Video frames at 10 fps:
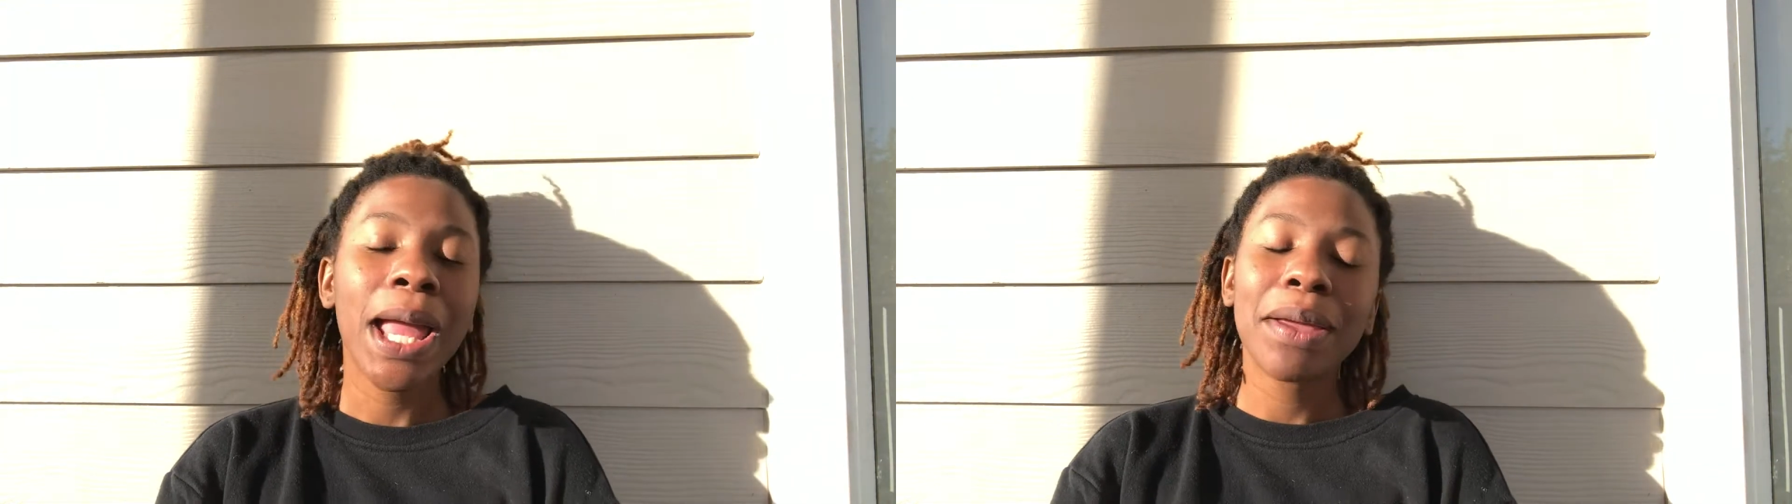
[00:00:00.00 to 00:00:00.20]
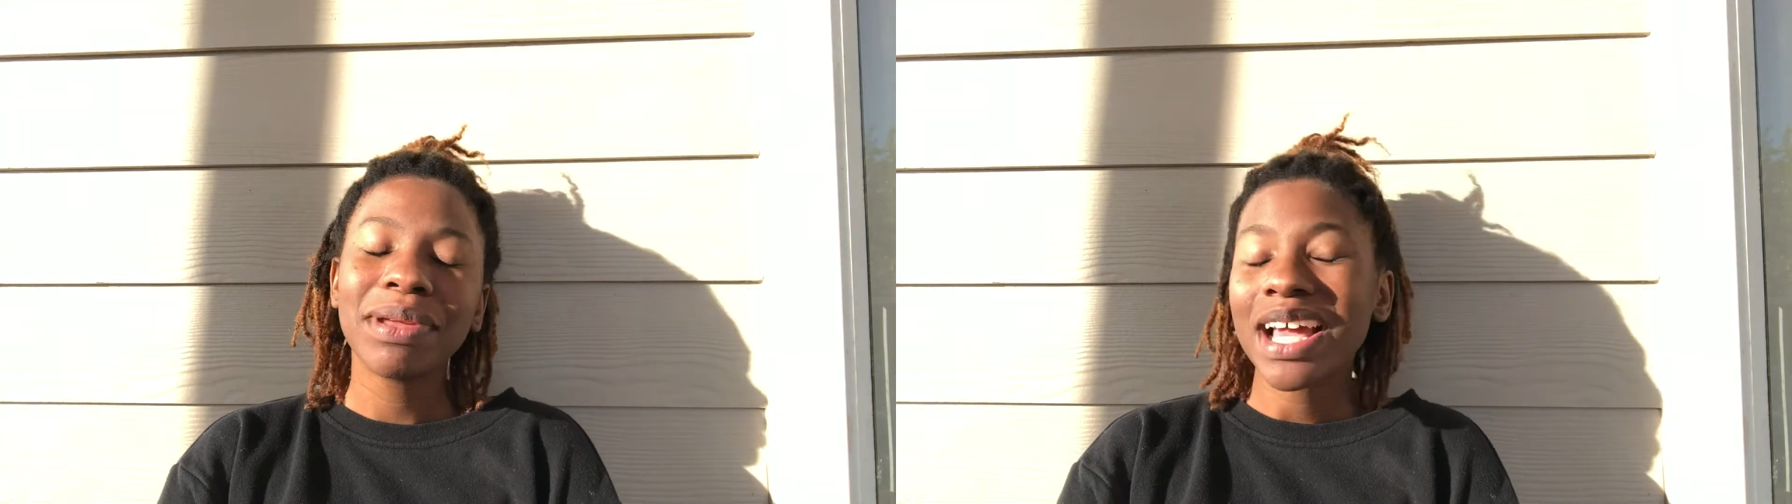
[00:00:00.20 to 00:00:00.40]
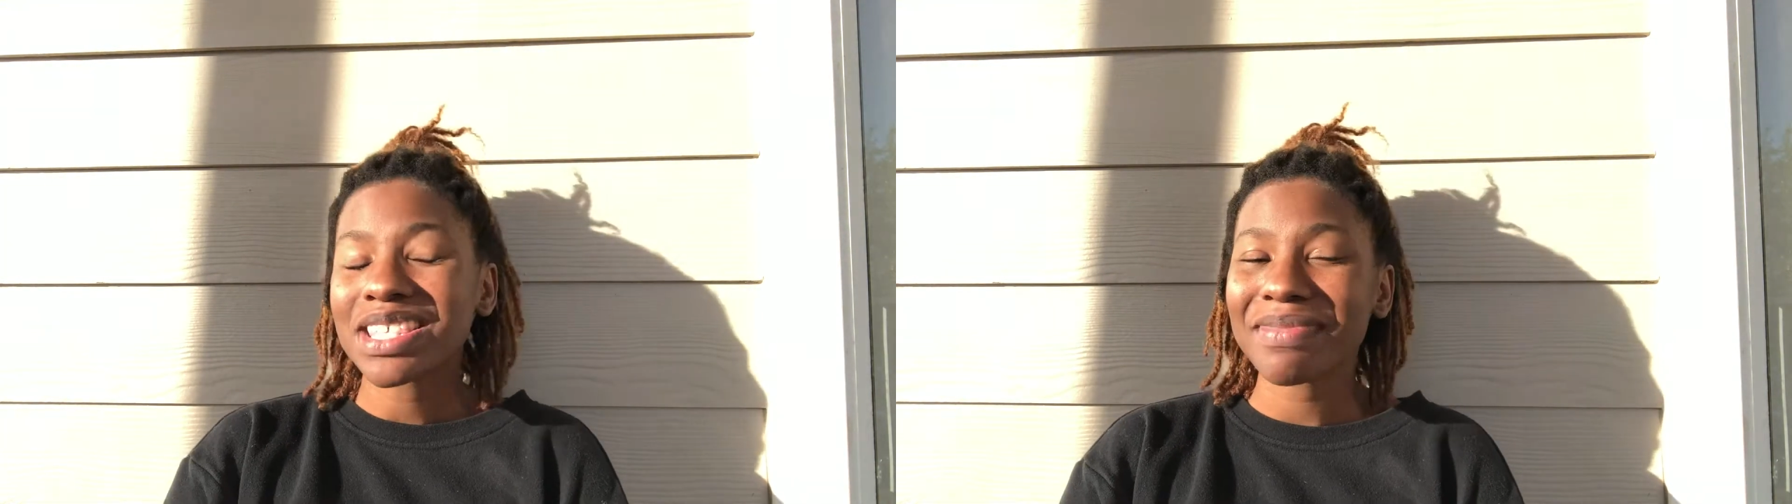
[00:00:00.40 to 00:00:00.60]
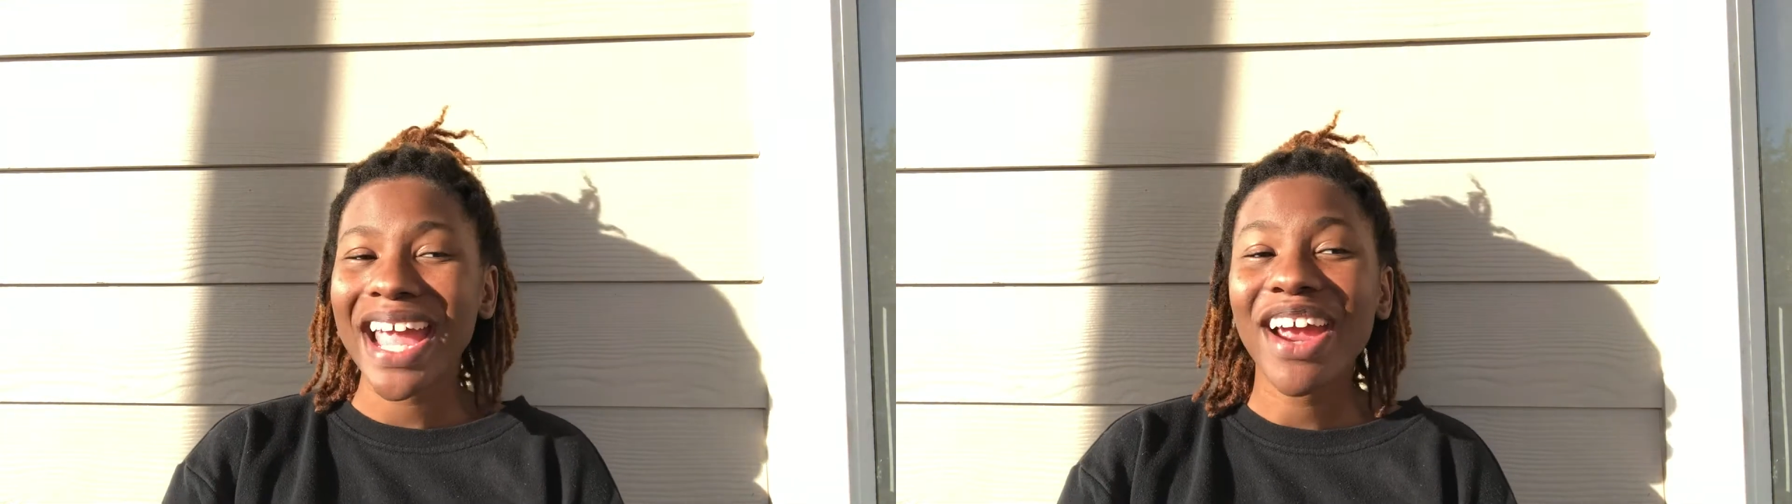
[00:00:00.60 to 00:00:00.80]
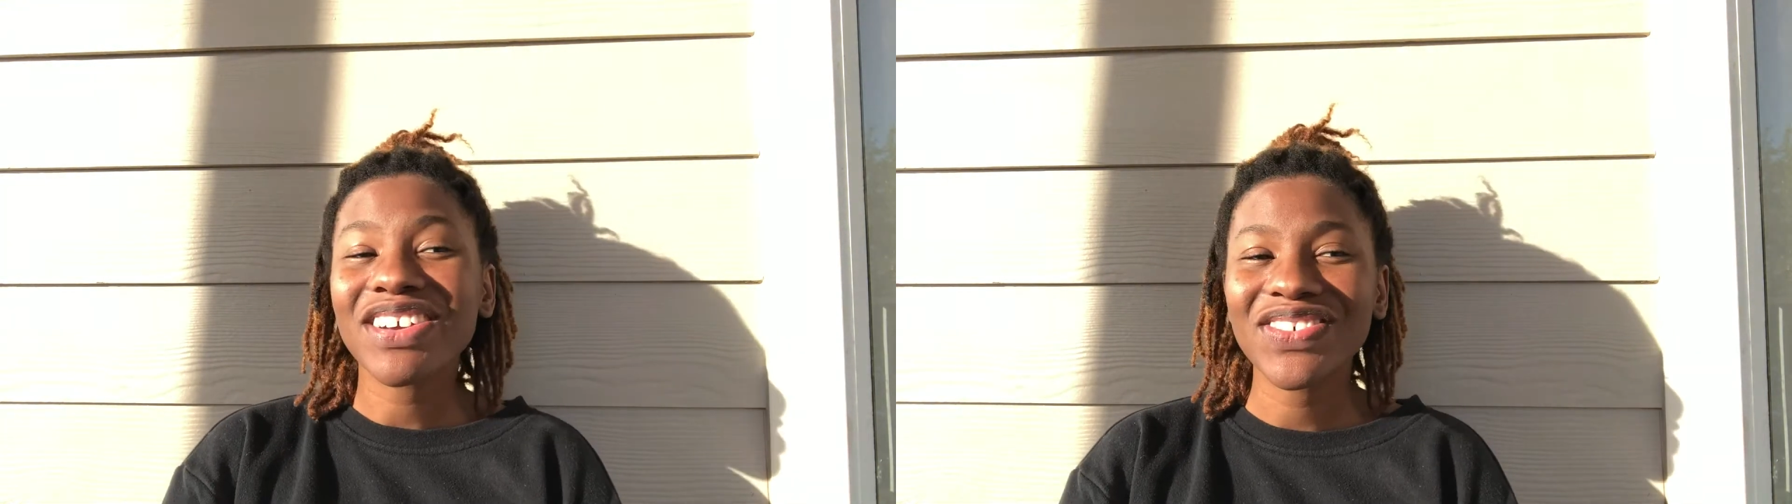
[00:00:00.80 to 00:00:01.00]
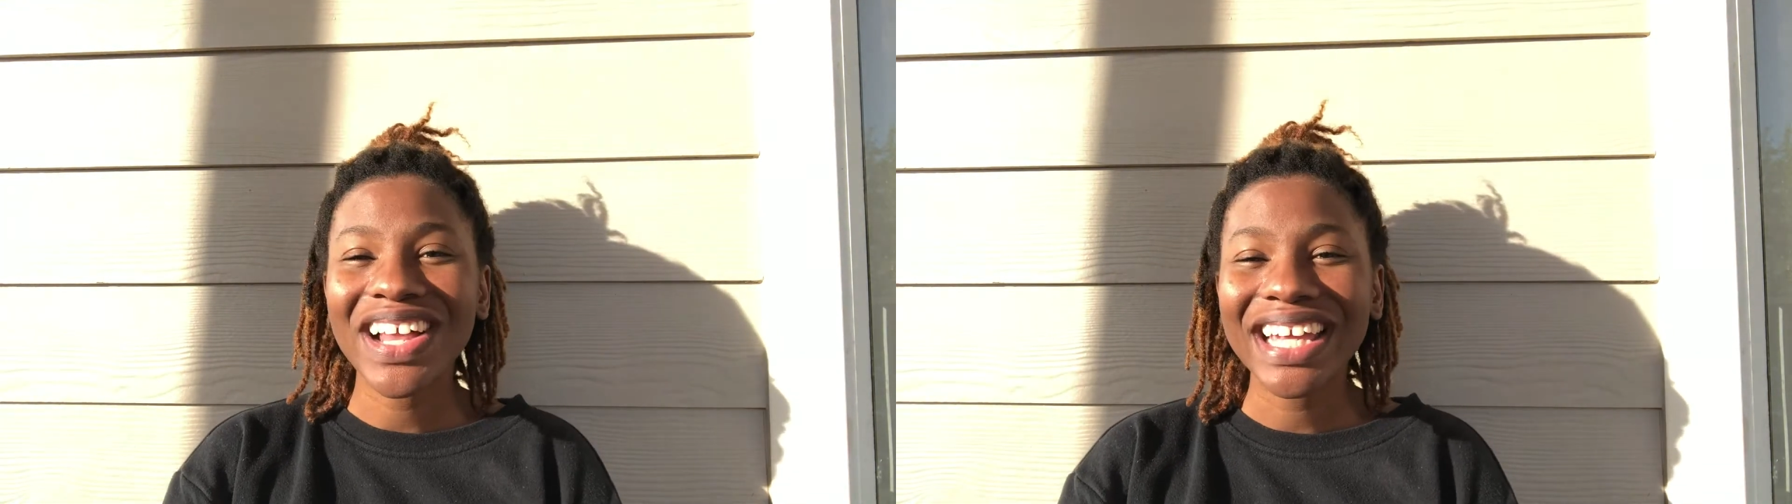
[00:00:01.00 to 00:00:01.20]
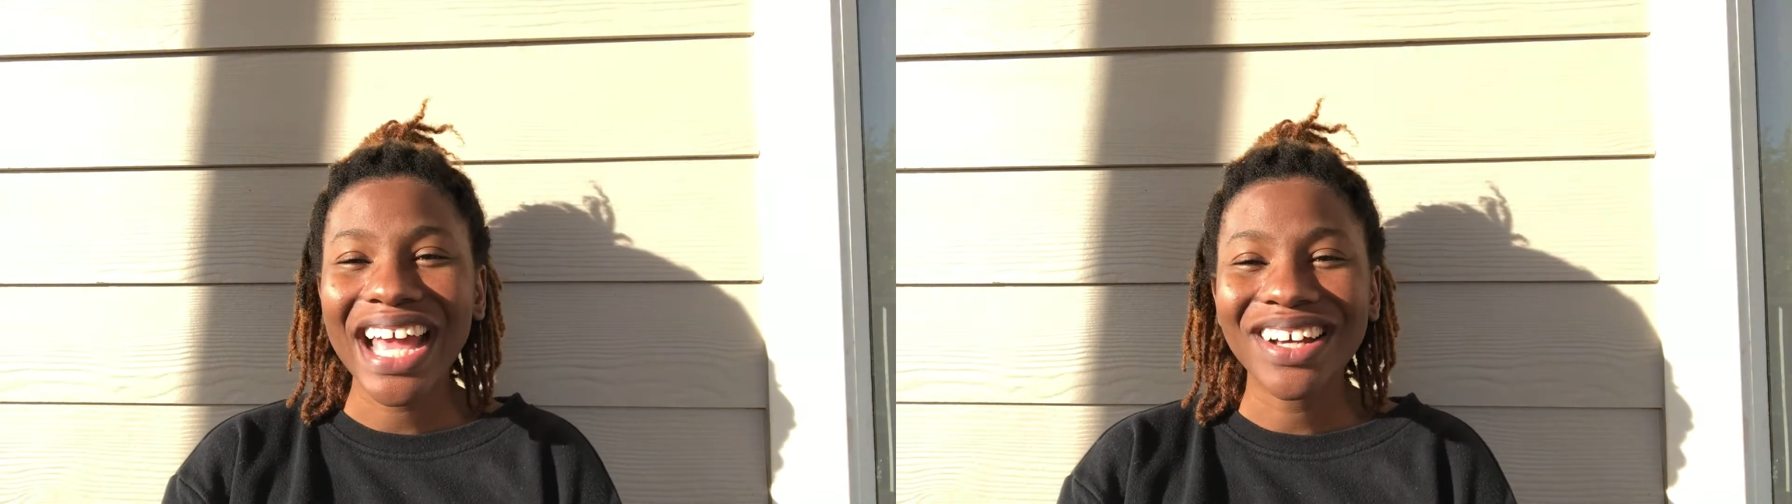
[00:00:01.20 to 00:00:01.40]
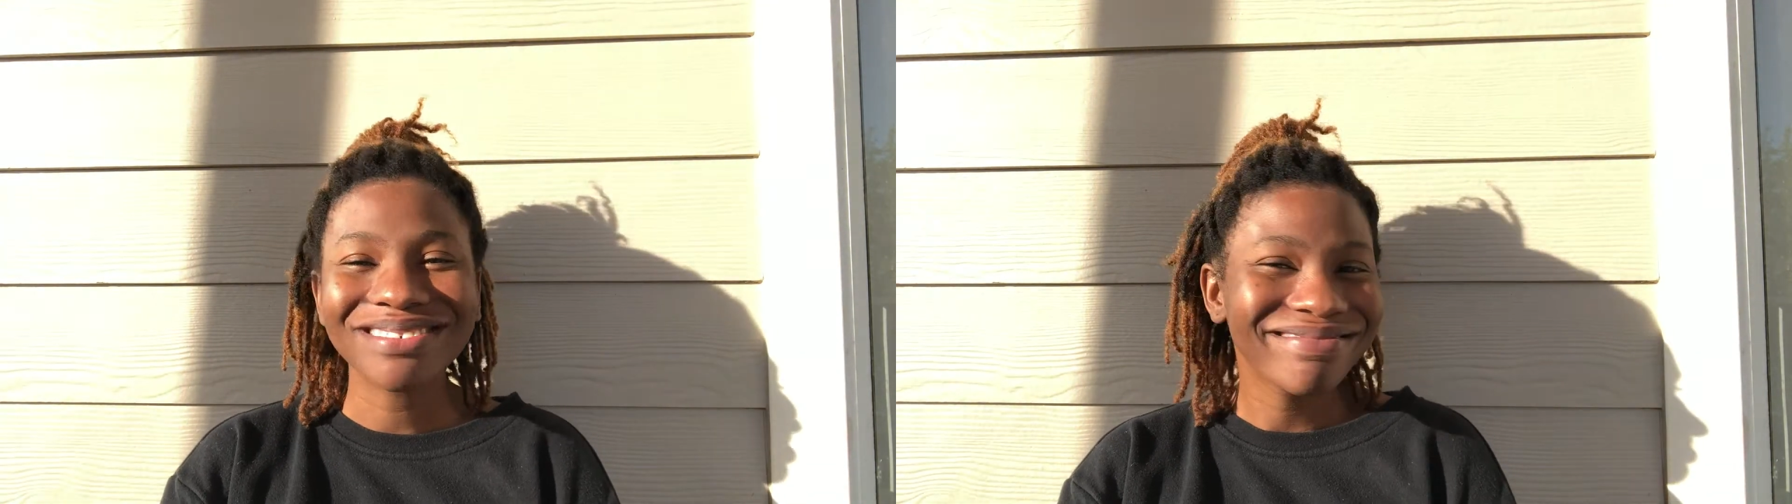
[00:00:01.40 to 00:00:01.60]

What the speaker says: because my hair is falling out.